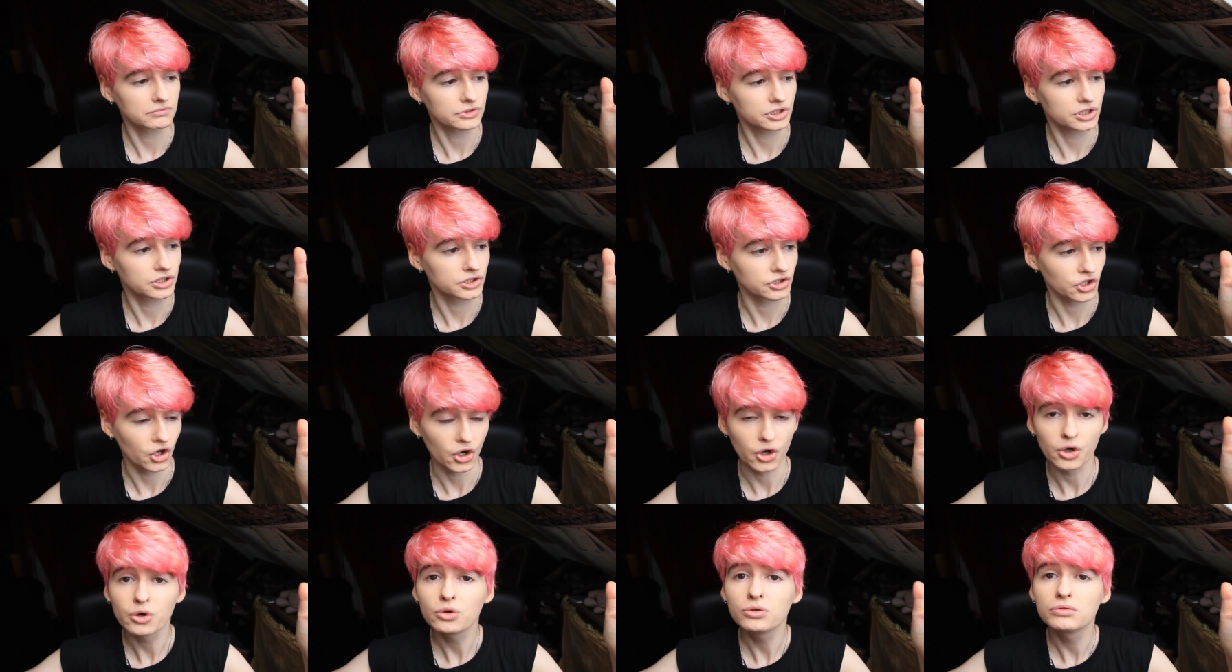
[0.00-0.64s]

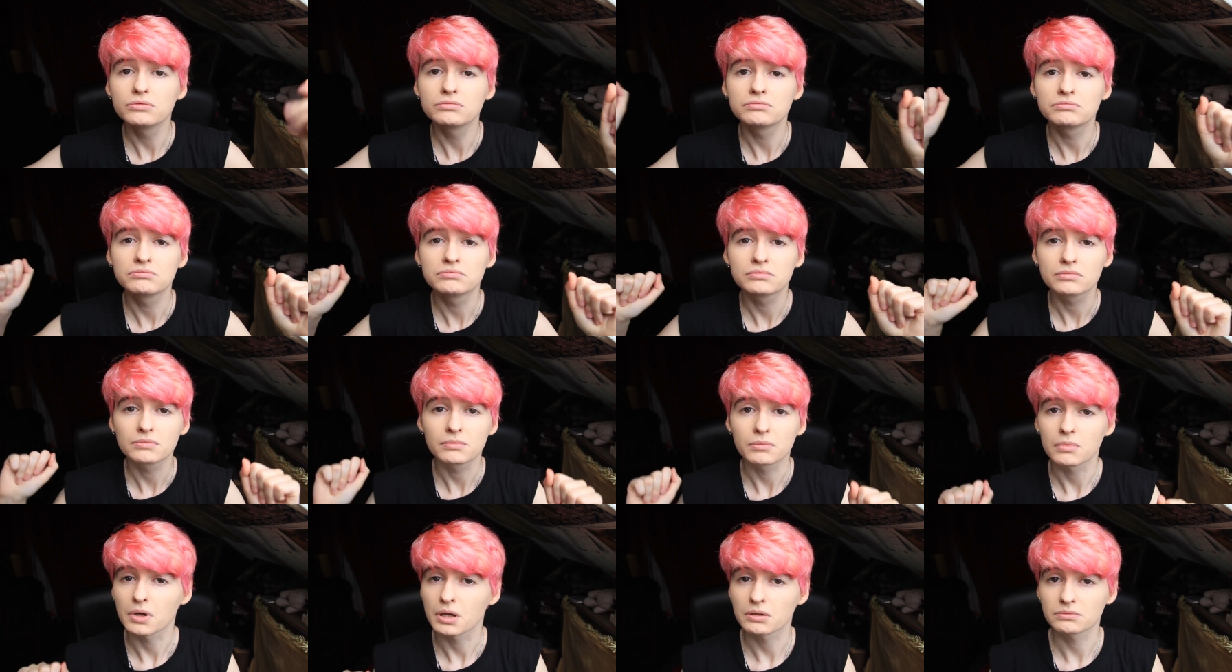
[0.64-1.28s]
So,
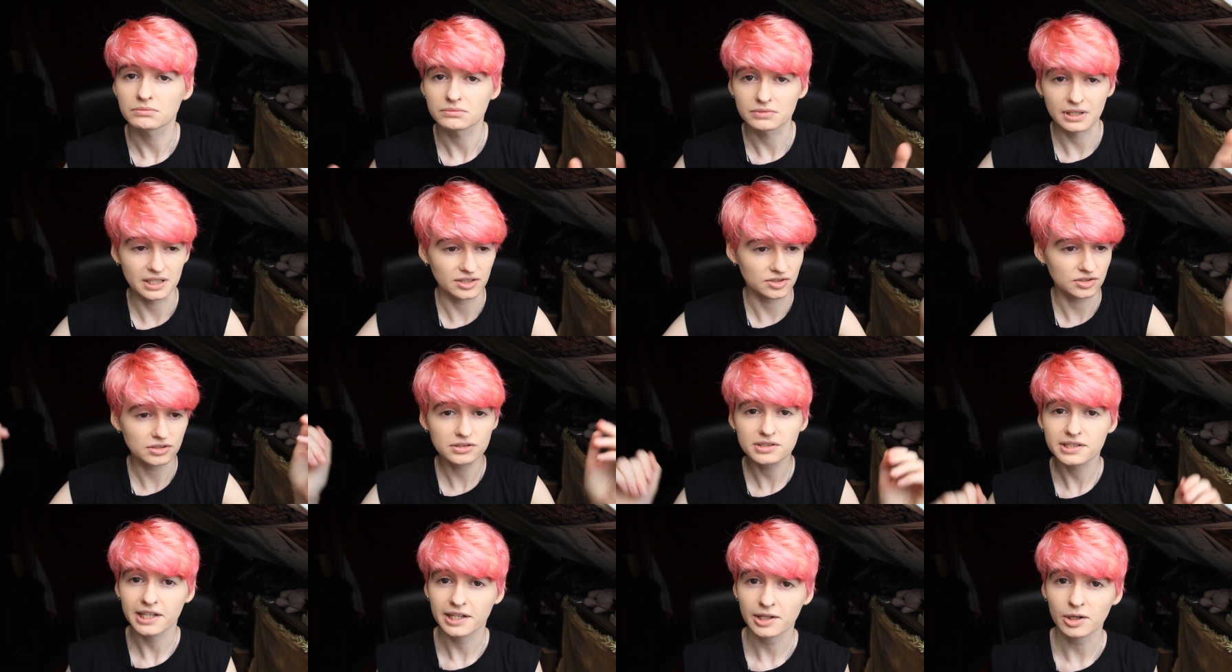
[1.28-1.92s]
let's
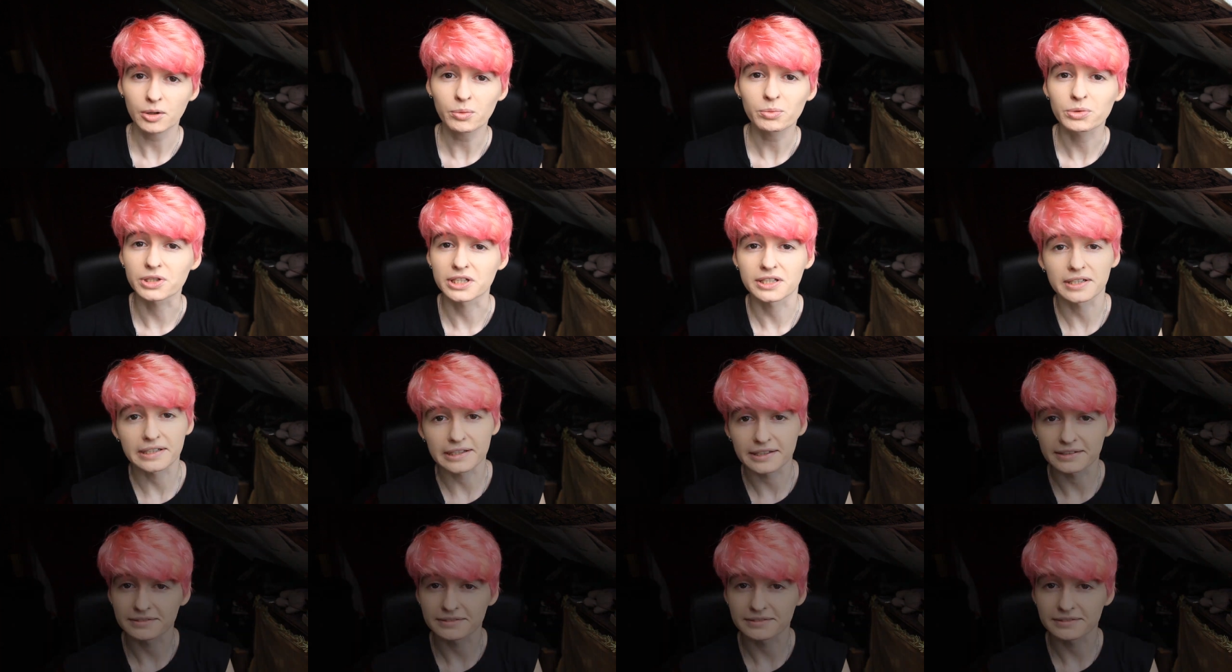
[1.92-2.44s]
just get on with it